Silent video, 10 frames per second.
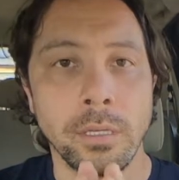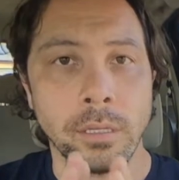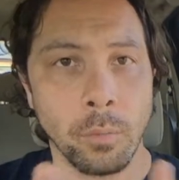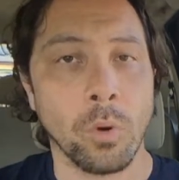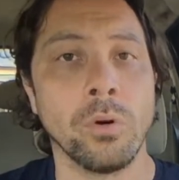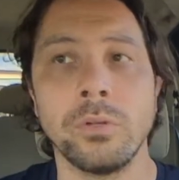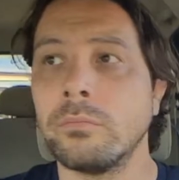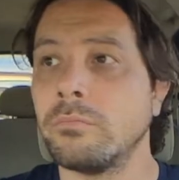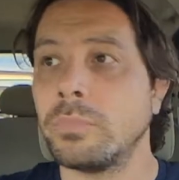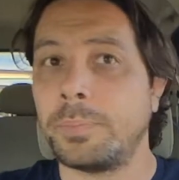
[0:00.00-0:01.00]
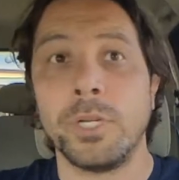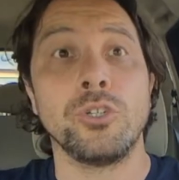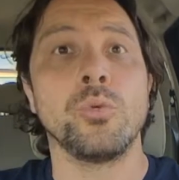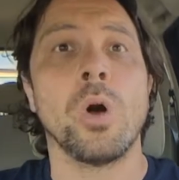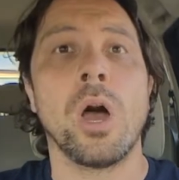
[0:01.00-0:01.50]
the more
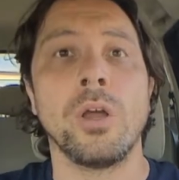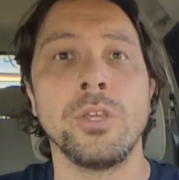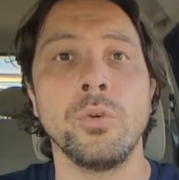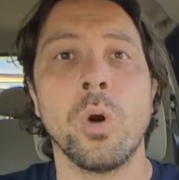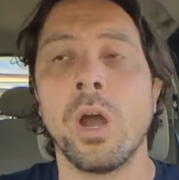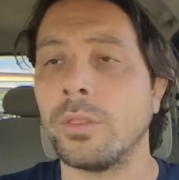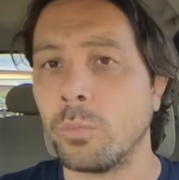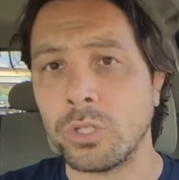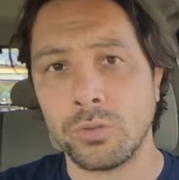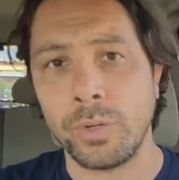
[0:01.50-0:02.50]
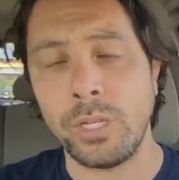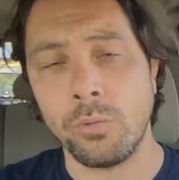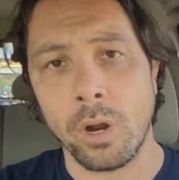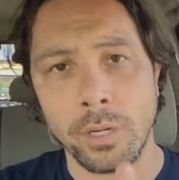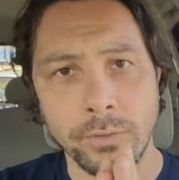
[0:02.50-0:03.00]
spiritual you are, the more serene
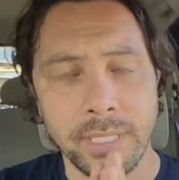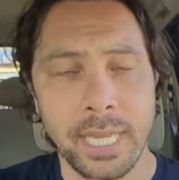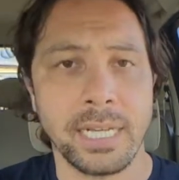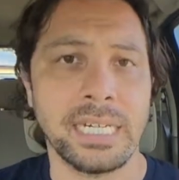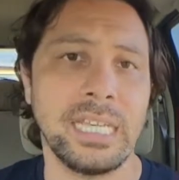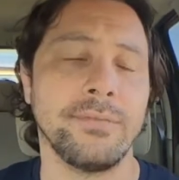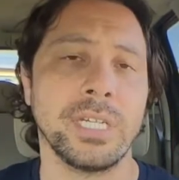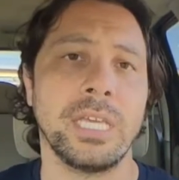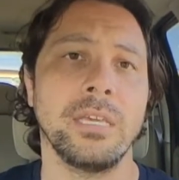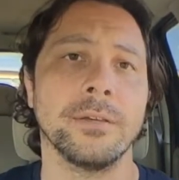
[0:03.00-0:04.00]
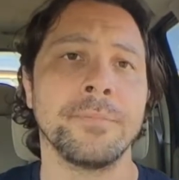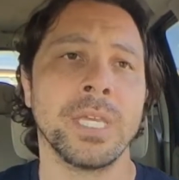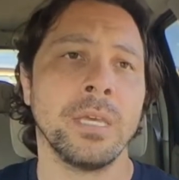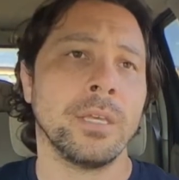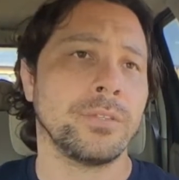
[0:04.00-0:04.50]
you are, you stay on an even keel.
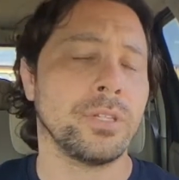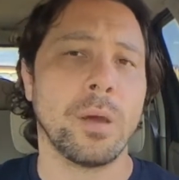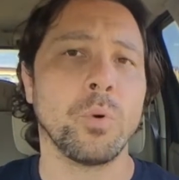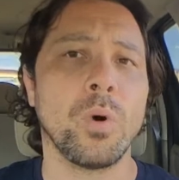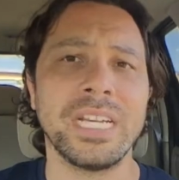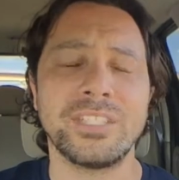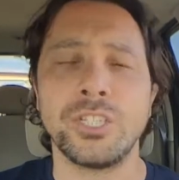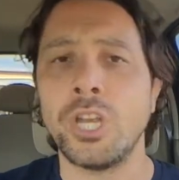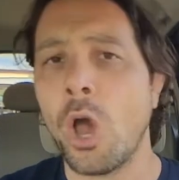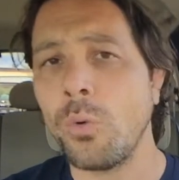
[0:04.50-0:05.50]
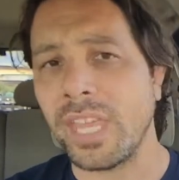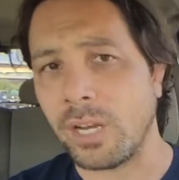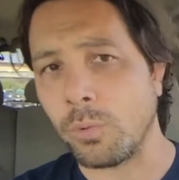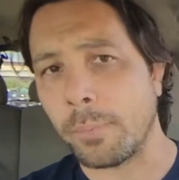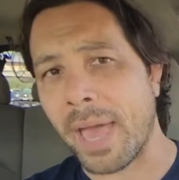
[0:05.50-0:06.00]
So the number one is to know that
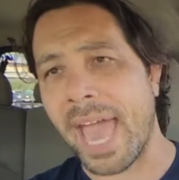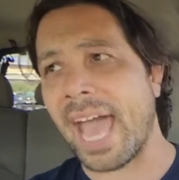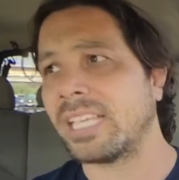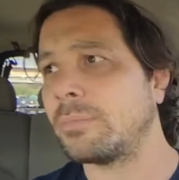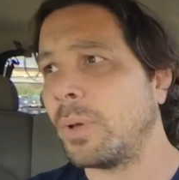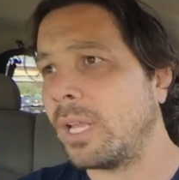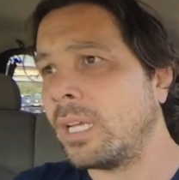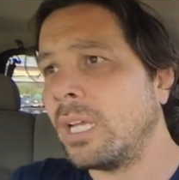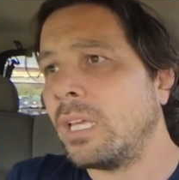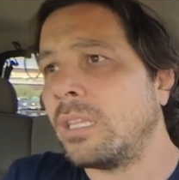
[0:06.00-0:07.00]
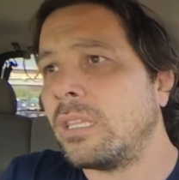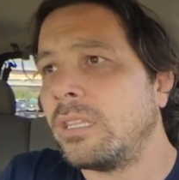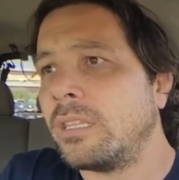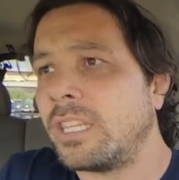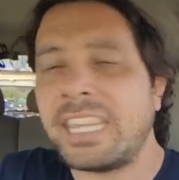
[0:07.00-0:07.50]
it will pass. But
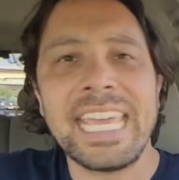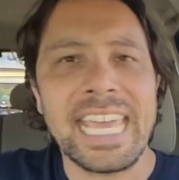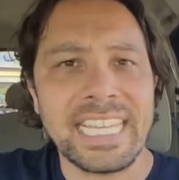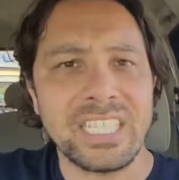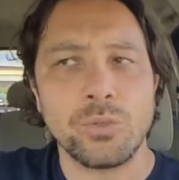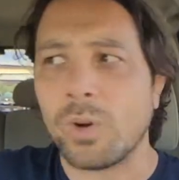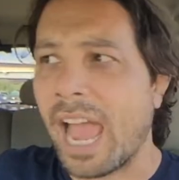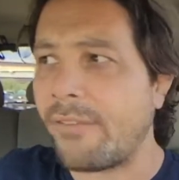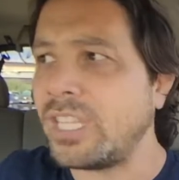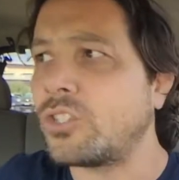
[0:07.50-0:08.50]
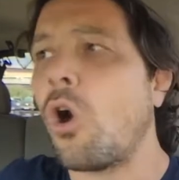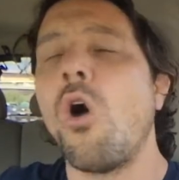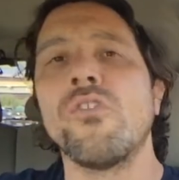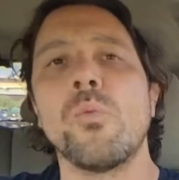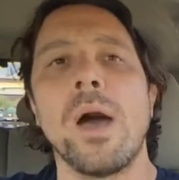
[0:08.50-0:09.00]
the thing is we're having this
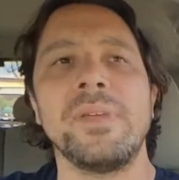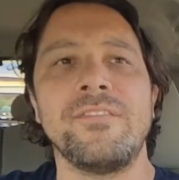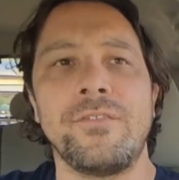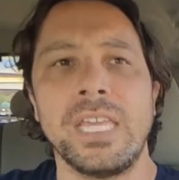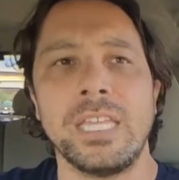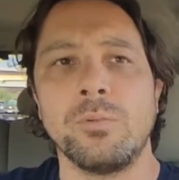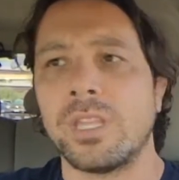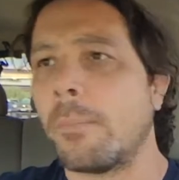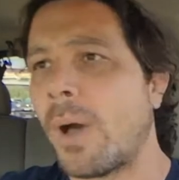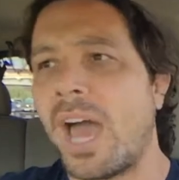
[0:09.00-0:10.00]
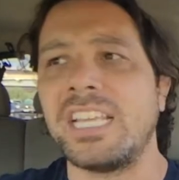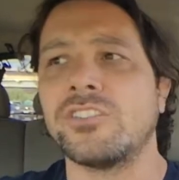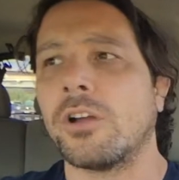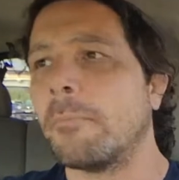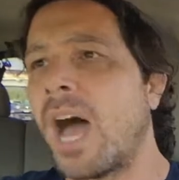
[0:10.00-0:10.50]
overwhelming feeling with our
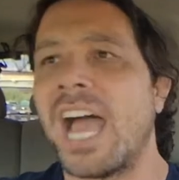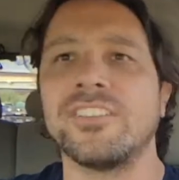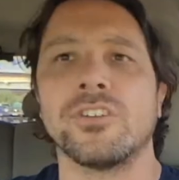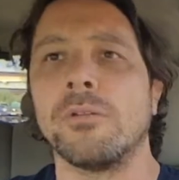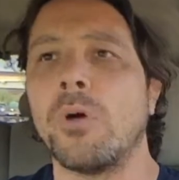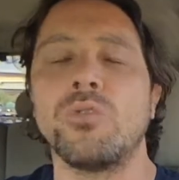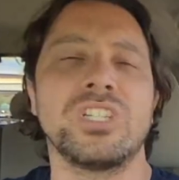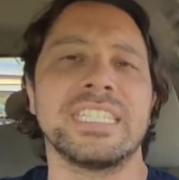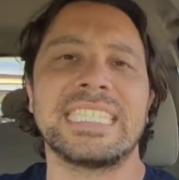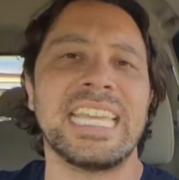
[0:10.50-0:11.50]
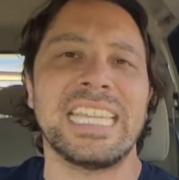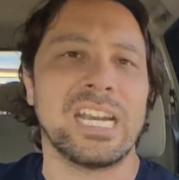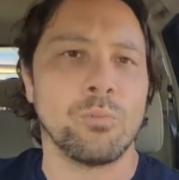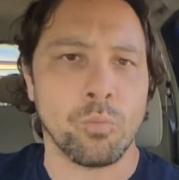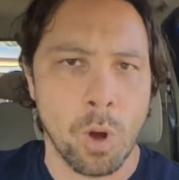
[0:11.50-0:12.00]
bodies, our minds, our emotions saying that
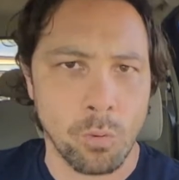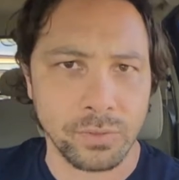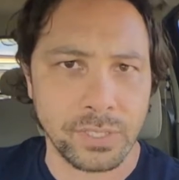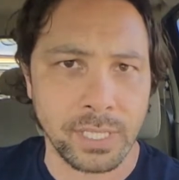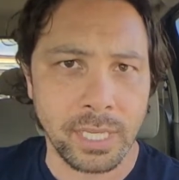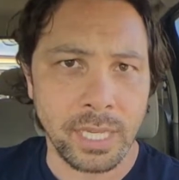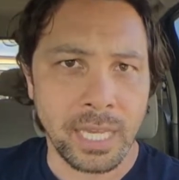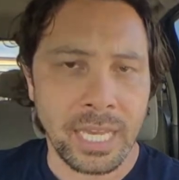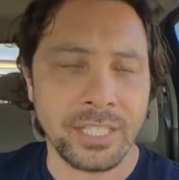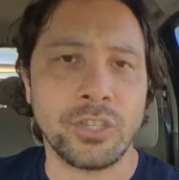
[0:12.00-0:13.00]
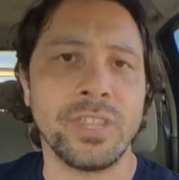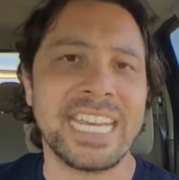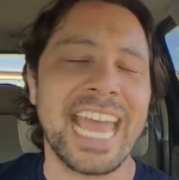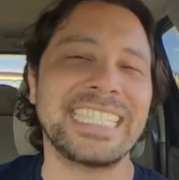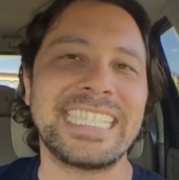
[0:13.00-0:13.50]
it won't. And so the
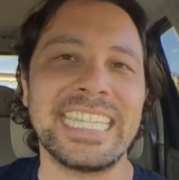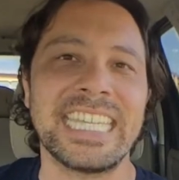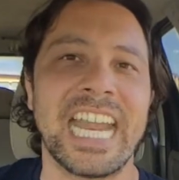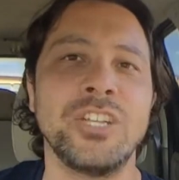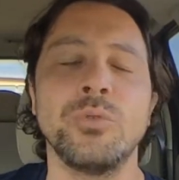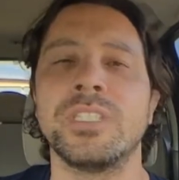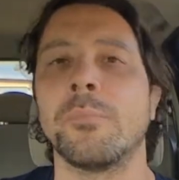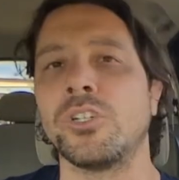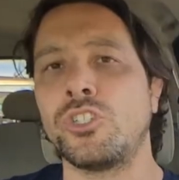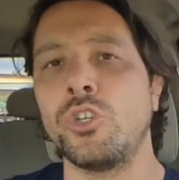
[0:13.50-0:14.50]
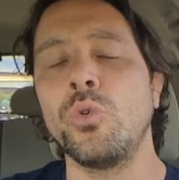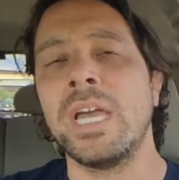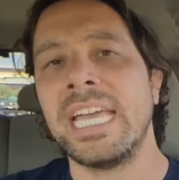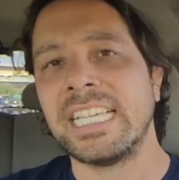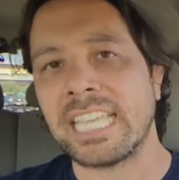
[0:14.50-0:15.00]
next thing that I do is number two,
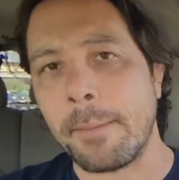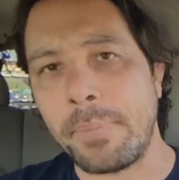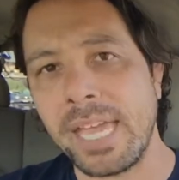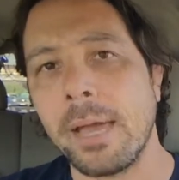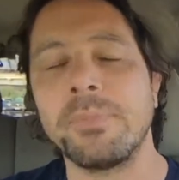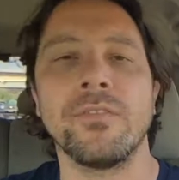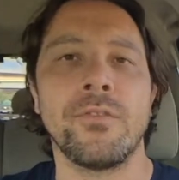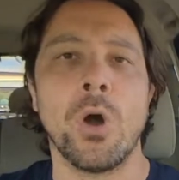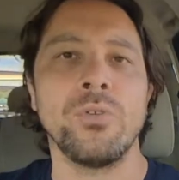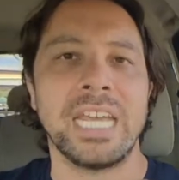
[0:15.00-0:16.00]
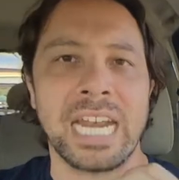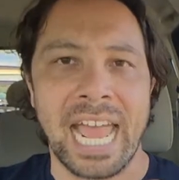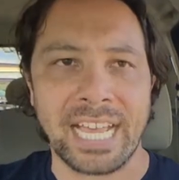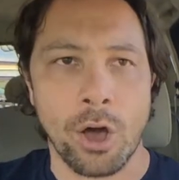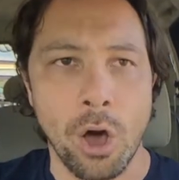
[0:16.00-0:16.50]
is I pick up the phone and
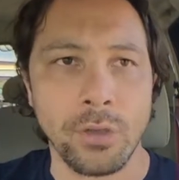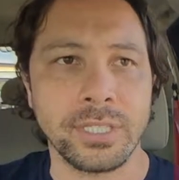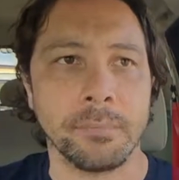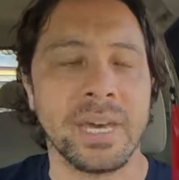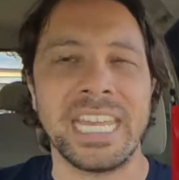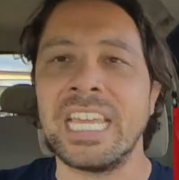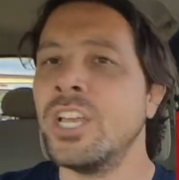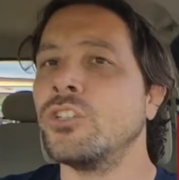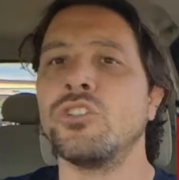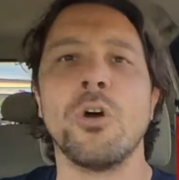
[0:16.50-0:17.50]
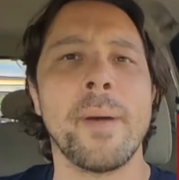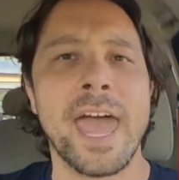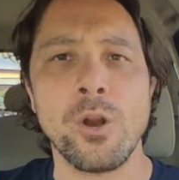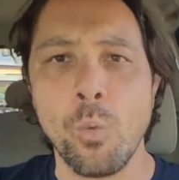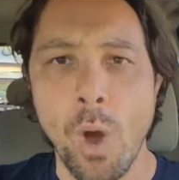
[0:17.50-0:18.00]
I call somebody. So no
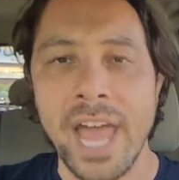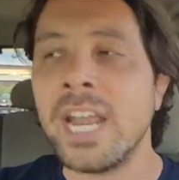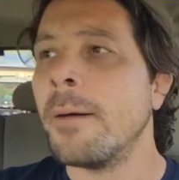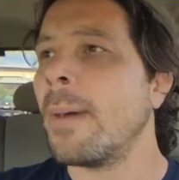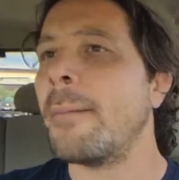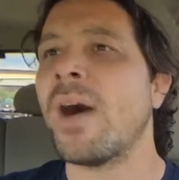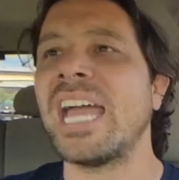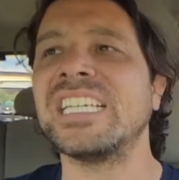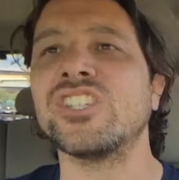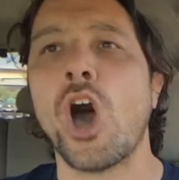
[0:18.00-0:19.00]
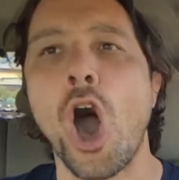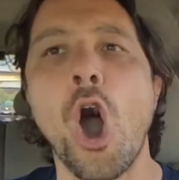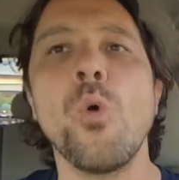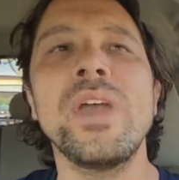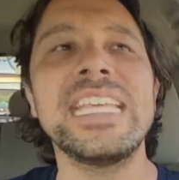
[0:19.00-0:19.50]
matter what, my mind is
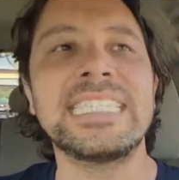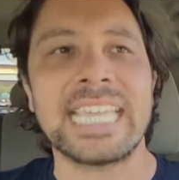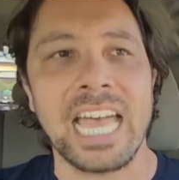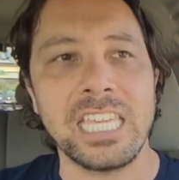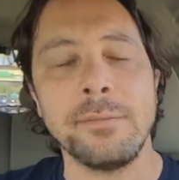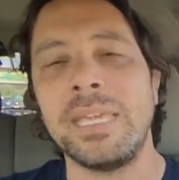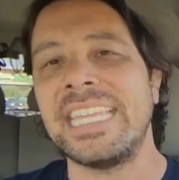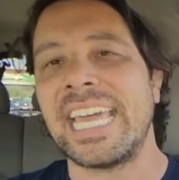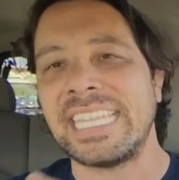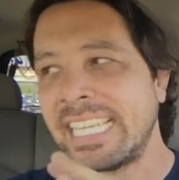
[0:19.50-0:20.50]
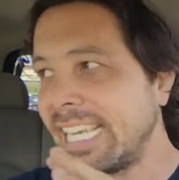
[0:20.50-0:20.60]
always telling me that's